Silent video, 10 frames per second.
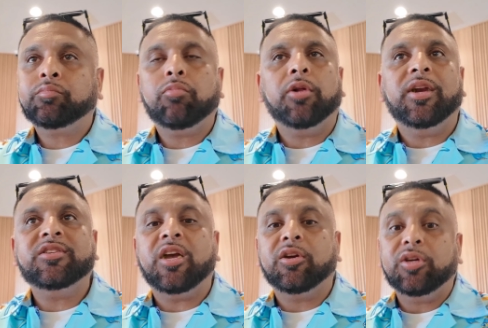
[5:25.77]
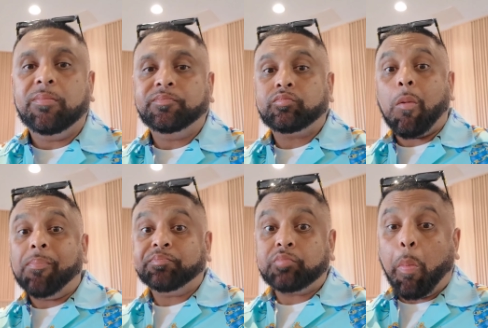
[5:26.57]
Bro, that is hecka good.
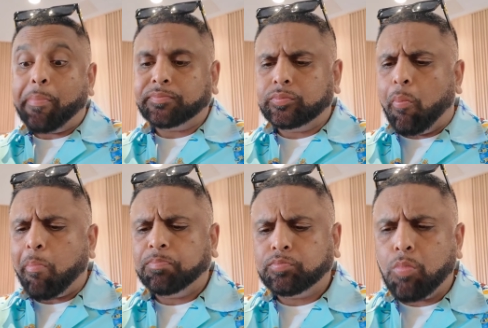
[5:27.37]
Mmm.